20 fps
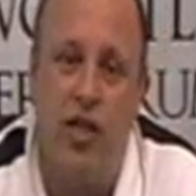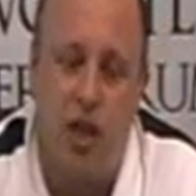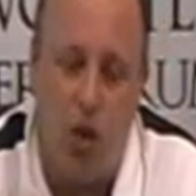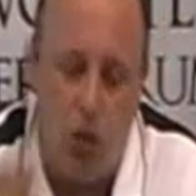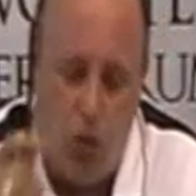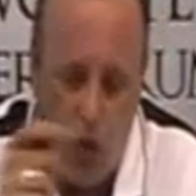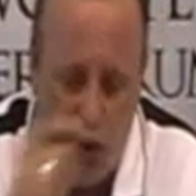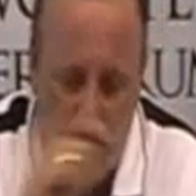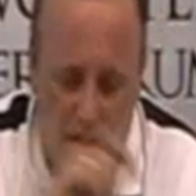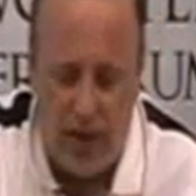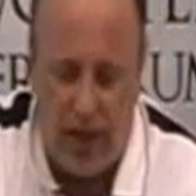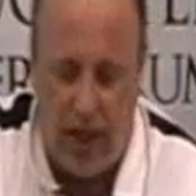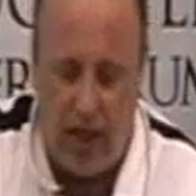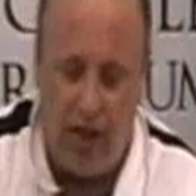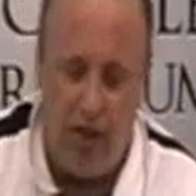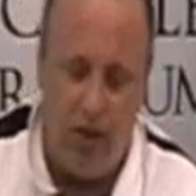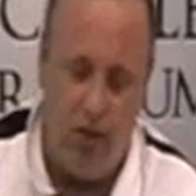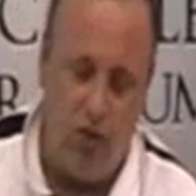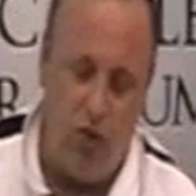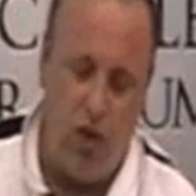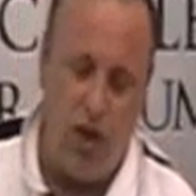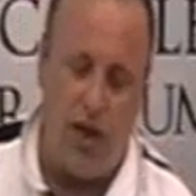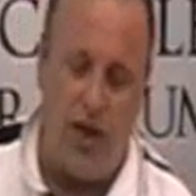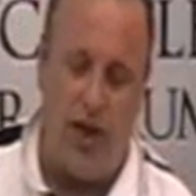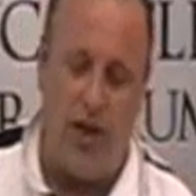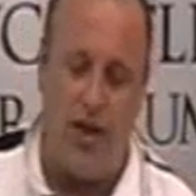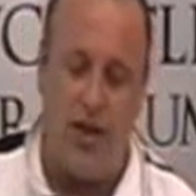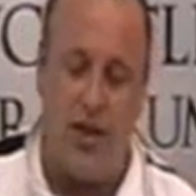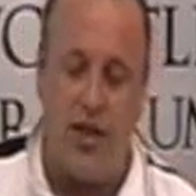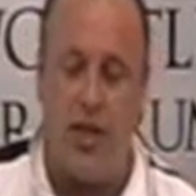So well done
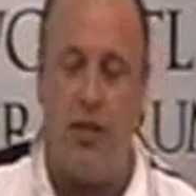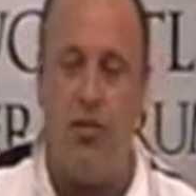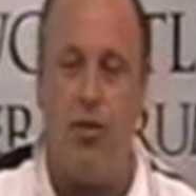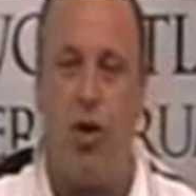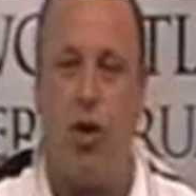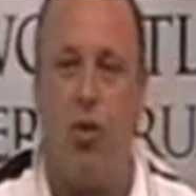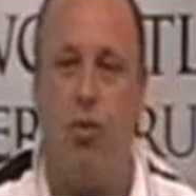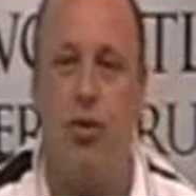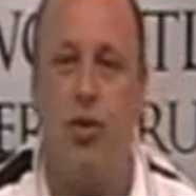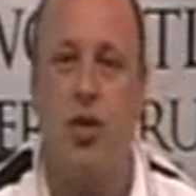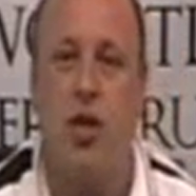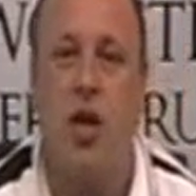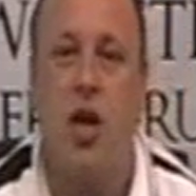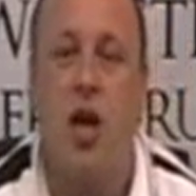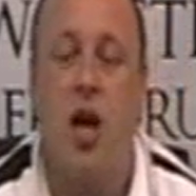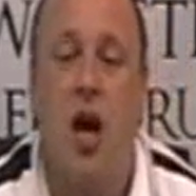to Team Dobbs.